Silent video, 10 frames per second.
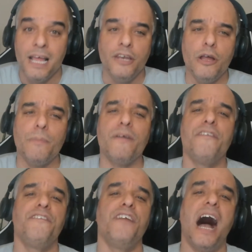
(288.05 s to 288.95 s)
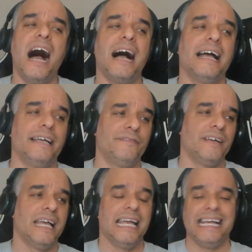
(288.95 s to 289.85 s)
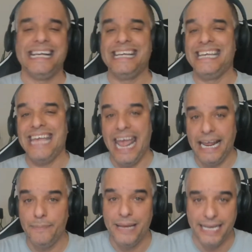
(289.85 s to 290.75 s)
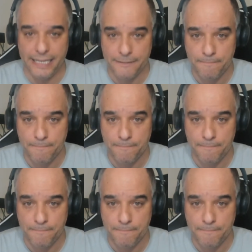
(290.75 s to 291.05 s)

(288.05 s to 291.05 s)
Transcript: Number five, gaming.